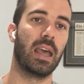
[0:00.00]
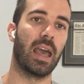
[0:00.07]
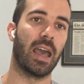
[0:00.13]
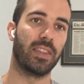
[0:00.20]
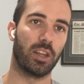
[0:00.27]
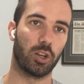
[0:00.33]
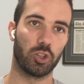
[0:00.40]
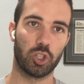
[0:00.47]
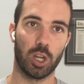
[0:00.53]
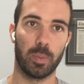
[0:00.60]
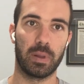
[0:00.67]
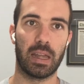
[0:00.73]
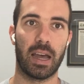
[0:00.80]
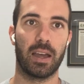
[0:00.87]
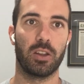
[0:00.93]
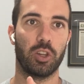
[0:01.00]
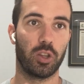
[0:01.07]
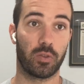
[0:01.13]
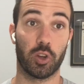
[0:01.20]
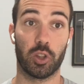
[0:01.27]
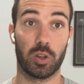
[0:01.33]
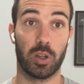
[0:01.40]
And then on top of that,
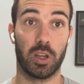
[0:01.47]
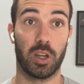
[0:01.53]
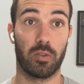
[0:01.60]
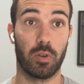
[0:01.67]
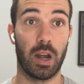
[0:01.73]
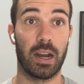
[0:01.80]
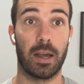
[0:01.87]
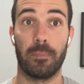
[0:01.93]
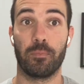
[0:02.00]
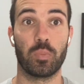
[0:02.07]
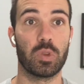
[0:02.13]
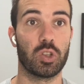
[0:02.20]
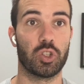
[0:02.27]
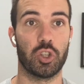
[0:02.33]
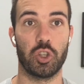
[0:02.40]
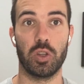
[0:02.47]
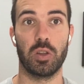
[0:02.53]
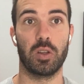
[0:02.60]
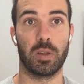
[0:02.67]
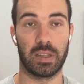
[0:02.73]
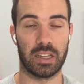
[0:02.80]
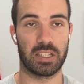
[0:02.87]
you've got the rider. So
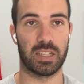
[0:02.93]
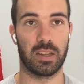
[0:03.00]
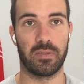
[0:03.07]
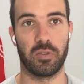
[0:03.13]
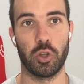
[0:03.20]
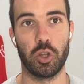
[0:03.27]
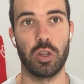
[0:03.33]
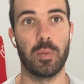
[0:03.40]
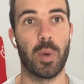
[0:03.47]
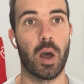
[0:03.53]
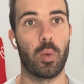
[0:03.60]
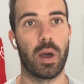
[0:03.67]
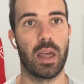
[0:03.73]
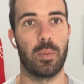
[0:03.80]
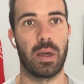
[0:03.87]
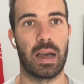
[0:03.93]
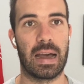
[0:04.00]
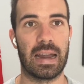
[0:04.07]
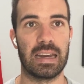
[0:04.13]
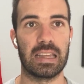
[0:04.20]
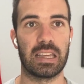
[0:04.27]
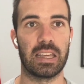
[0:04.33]
you, let's say for you, you might weigh about
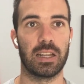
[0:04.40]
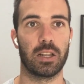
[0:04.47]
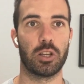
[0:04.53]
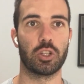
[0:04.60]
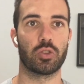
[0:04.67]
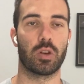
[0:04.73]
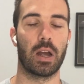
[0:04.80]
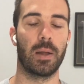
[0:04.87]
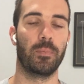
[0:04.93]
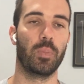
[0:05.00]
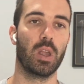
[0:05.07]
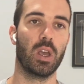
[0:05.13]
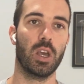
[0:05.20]
80 kilos, right?